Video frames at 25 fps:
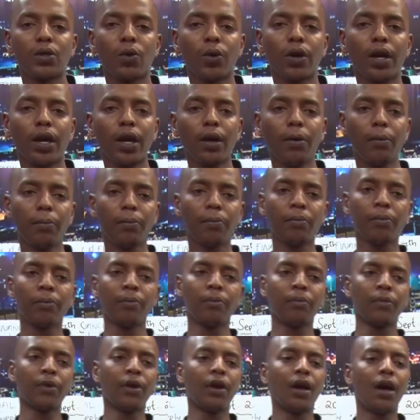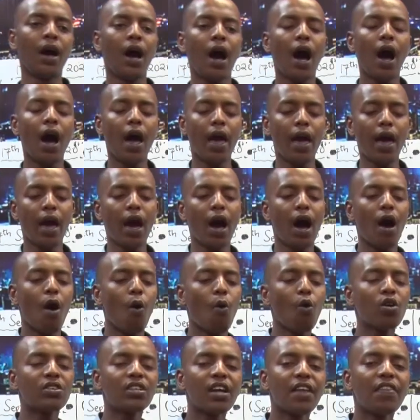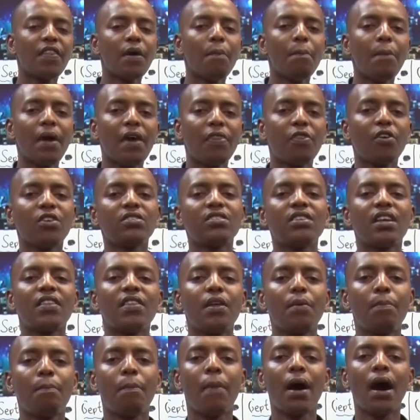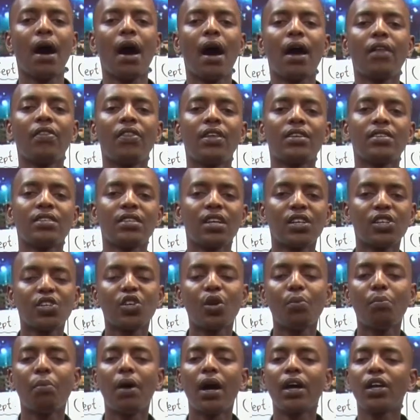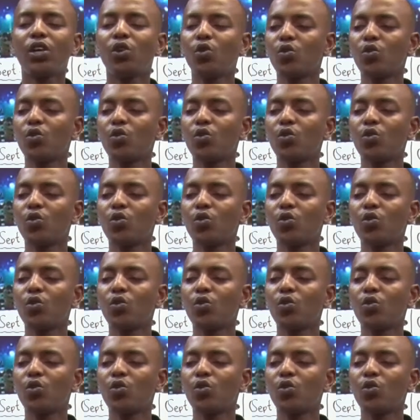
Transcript: Okay, what are the methods that the central bank